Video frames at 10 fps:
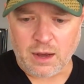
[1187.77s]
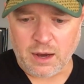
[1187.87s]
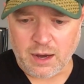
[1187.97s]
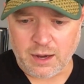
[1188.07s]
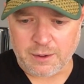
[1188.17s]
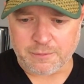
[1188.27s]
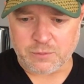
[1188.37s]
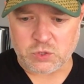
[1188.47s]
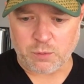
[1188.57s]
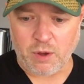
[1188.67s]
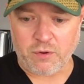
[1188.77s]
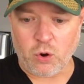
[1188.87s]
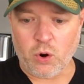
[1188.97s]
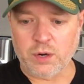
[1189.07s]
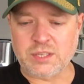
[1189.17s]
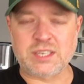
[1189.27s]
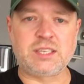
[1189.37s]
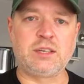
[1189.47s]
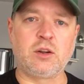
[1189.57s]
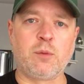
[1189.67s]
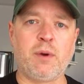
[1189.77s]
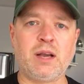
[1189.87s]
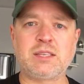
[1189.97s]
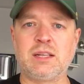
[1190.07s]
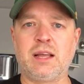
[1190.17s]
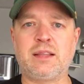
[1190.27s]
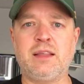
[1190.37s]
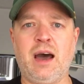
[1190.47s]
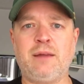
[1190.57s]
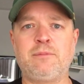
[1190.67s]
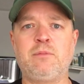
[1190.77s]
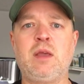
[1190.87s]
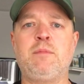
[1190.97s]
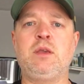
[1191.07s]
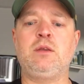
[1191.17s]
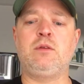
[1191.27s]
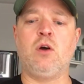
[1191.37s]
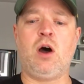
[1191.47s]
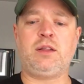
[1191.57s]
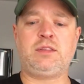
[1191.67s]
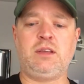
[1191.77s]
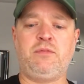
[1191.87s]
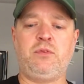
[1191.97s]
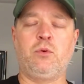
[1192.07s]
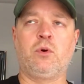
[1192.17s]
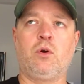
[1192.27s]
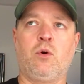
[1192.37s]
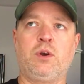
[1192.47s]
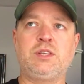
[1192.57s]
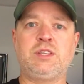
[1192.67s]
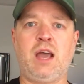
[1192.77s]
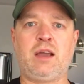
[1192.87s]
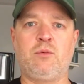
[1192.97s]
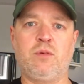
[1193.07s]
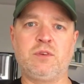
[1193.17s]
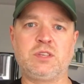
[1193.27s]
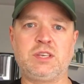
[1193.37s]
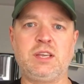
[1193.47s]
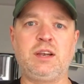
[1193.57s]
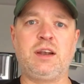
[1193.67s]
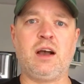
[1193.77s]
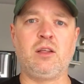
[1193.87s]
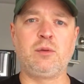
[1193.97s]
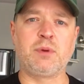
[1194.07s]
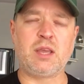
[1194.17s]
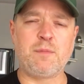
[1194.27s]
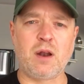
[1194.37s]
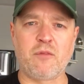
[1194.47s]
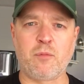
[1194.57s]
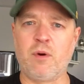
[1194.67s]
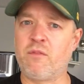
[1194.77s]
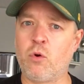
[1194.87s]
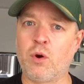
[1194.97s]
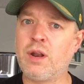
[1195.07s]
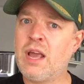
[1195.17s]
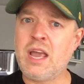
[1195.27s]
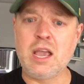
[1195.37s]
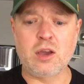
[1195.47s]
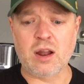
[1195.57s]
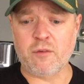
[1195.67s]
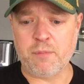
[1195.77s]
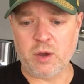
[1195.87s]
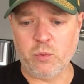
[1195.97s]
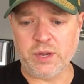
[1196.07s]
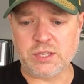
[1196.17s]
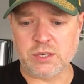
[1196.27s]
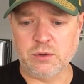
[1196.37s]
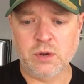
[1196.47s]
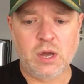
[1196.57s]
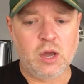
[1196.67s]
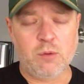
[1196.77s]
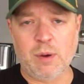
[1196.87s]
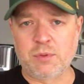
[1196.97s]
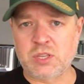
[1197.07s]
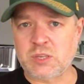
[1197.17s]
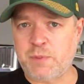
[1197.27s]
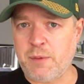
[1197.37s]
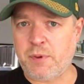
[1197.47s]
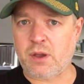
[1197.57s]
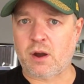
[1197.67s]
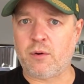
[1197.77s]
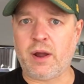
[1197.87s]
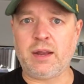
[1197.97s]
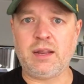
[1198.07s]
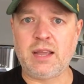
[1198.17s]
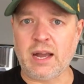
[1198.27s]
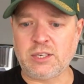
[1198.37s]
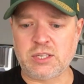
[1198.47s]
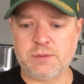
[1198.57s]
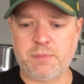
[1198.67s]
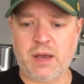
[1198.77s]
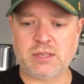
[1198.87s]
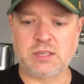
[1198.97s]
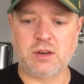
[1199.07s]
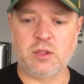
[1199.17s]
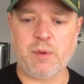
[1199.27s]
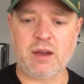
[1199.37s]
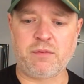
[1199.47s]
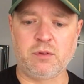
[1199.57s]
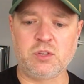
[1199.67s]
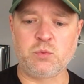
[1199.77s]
So Melvin Gordon, $1,600. I like that. Maybe not if you're already stacking Rivers and Keenan Allen, but keep an eye out for Melvin Gordon. He could have a big week too. Remember, this is PPR, right? And he passes out of the backfield